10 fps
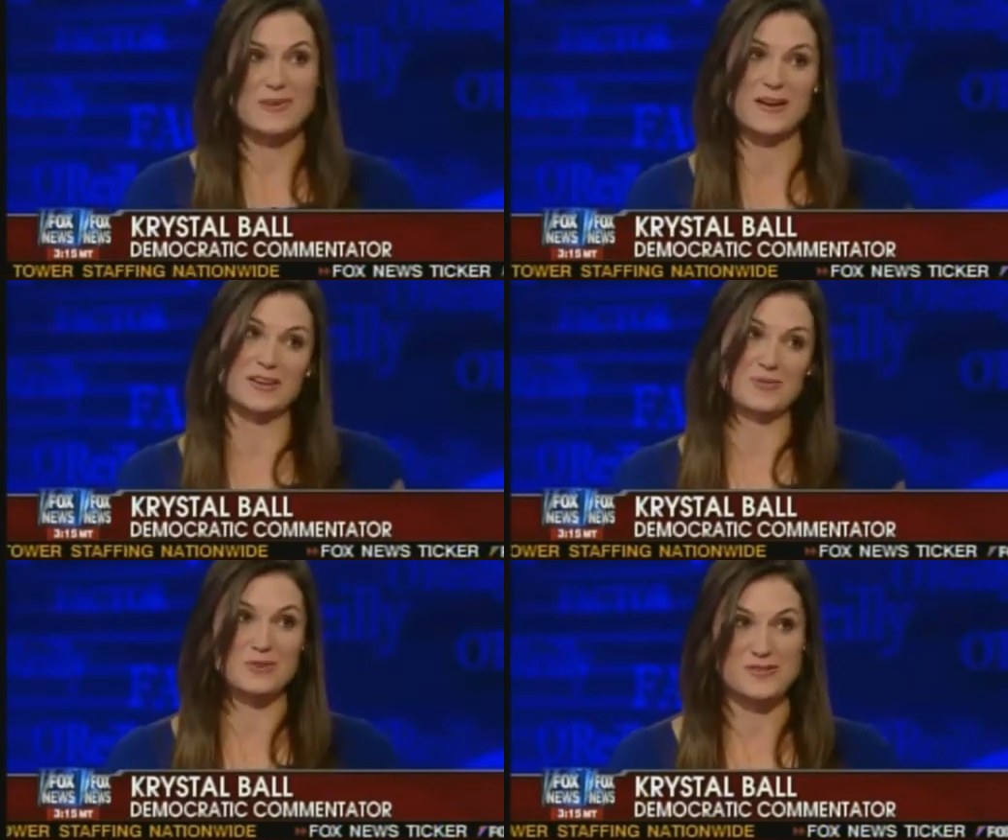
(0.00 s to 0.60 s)
about,
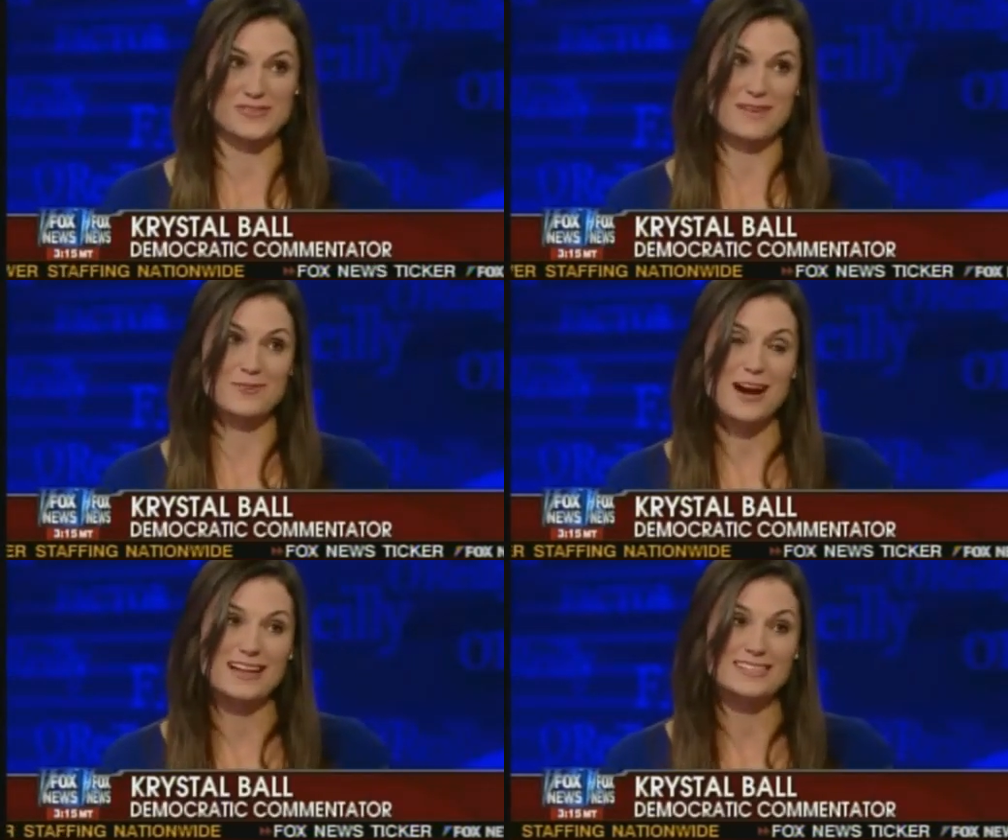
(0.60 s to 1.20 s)
what are the
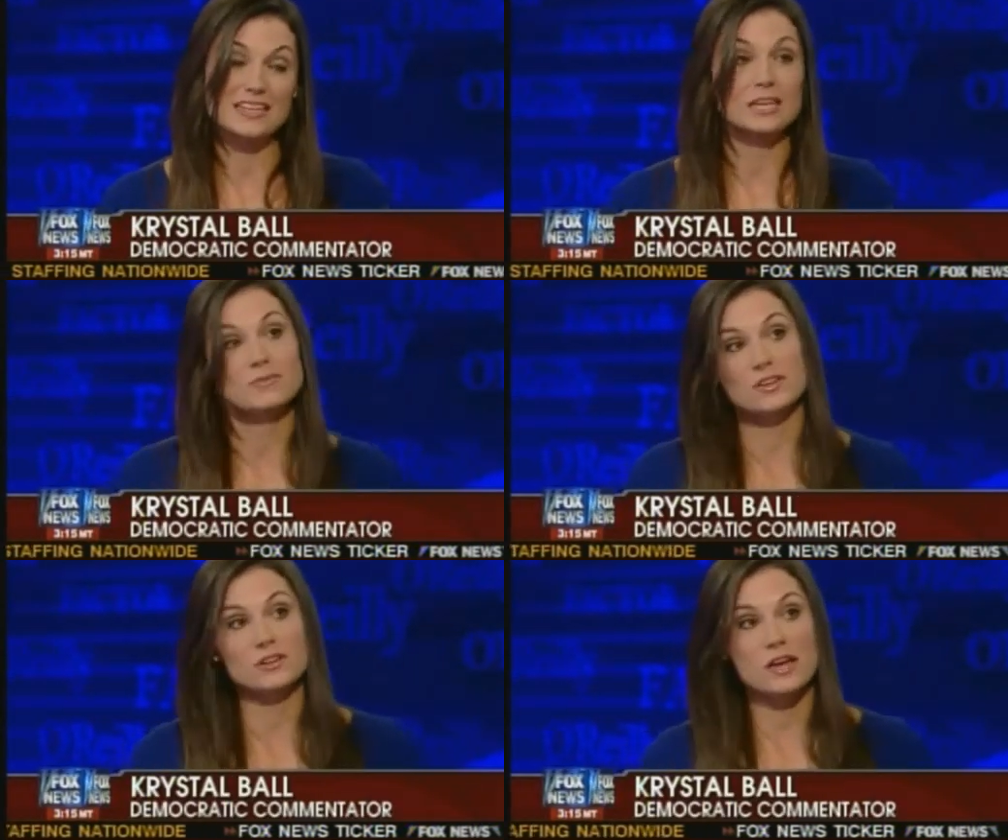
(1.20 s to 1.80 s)
Democrats thinking,
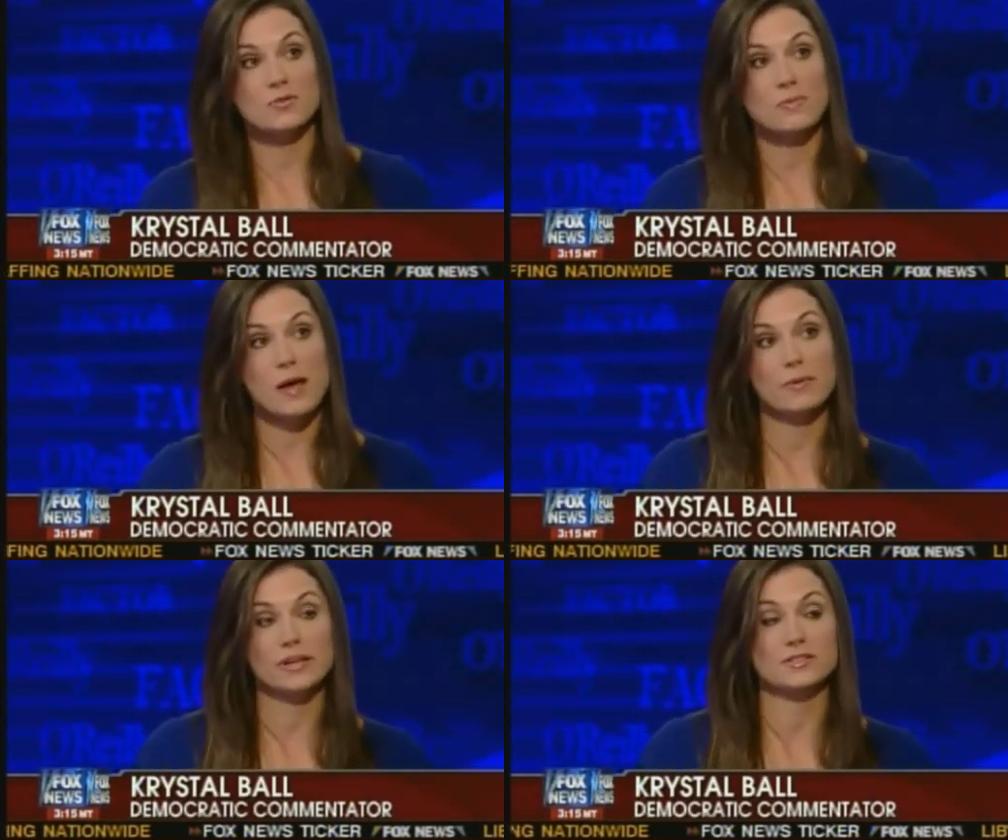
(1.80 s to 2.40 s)
but there are a lot of
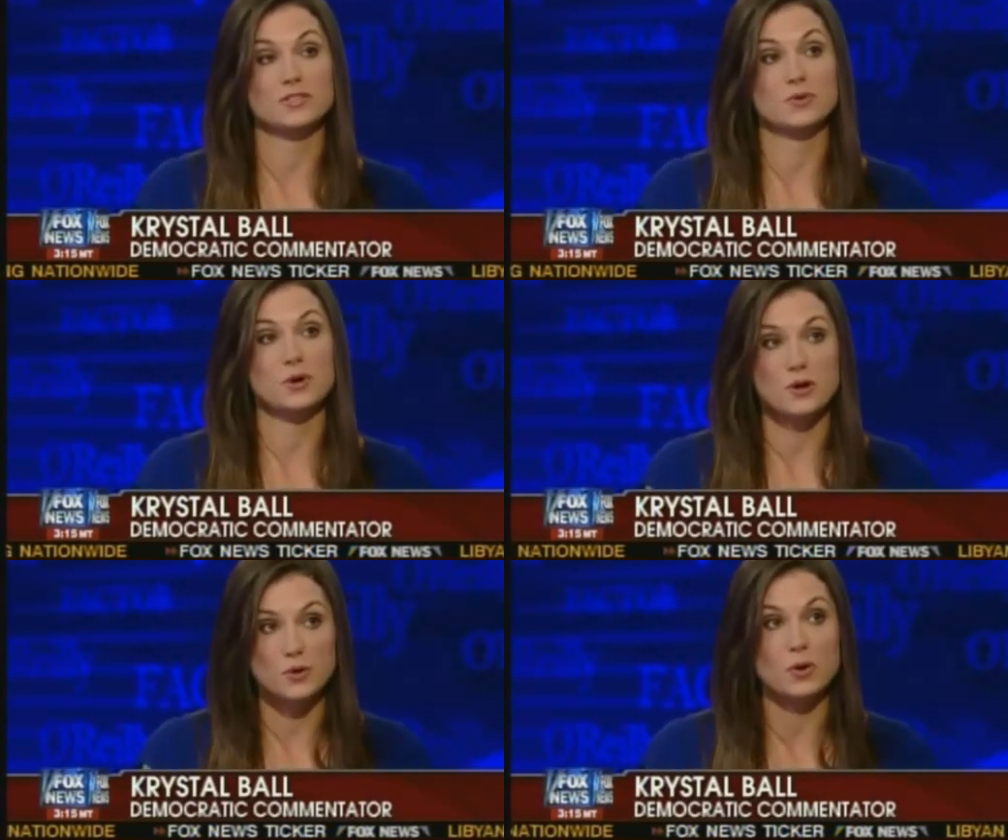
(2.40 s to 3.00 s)
Republicans who
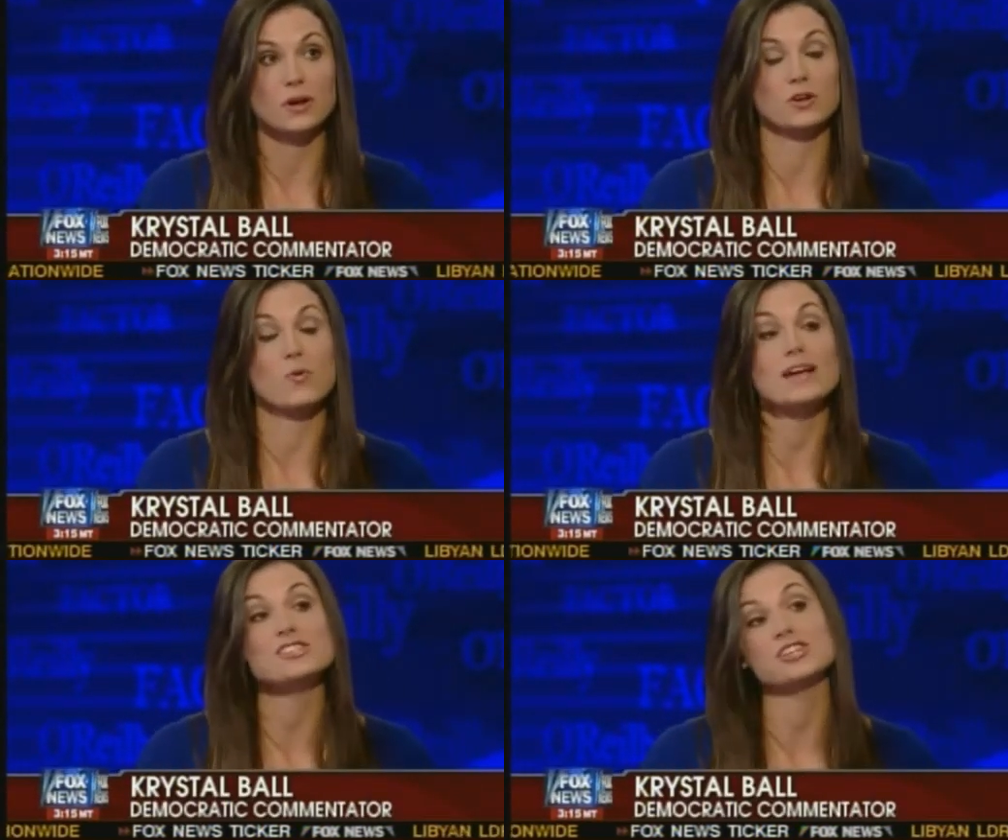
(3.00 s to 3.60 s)
are
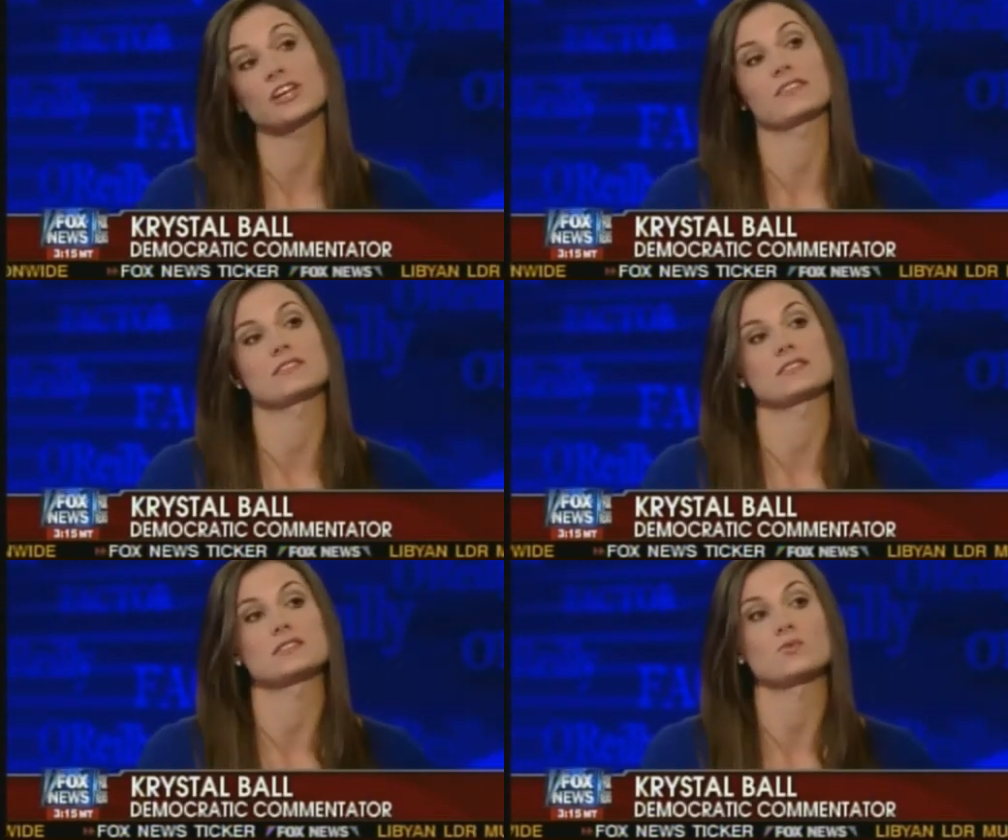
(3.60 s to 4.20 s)
questioning
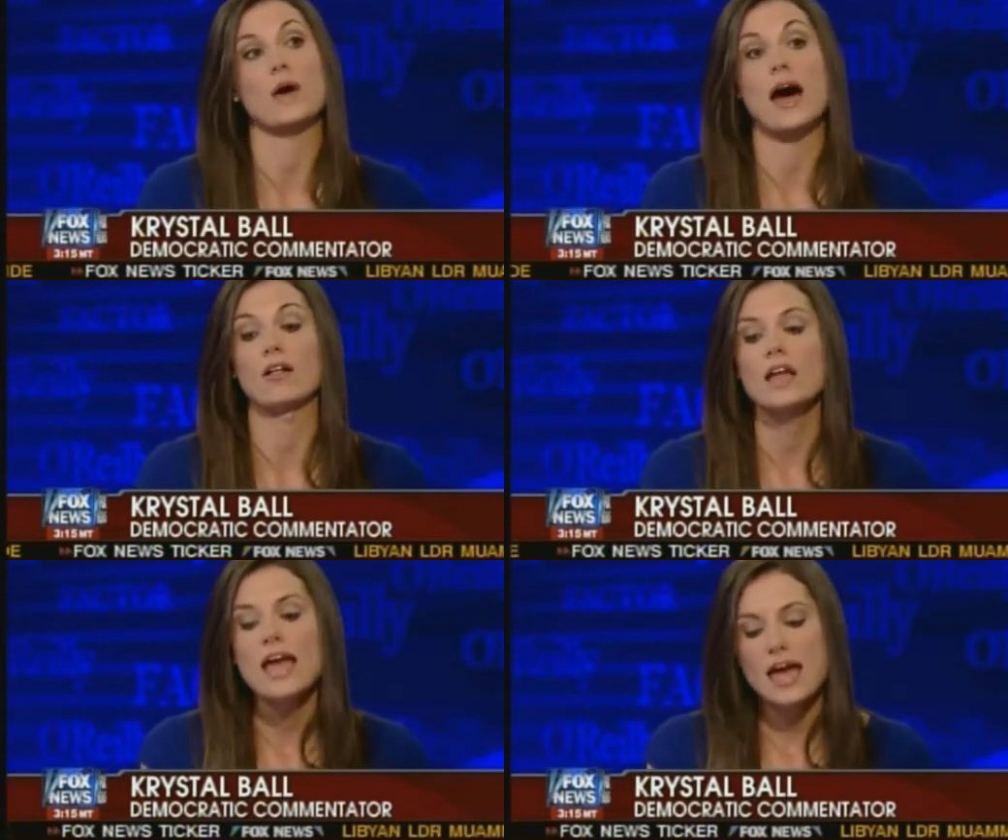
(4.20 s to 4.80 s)
this as well.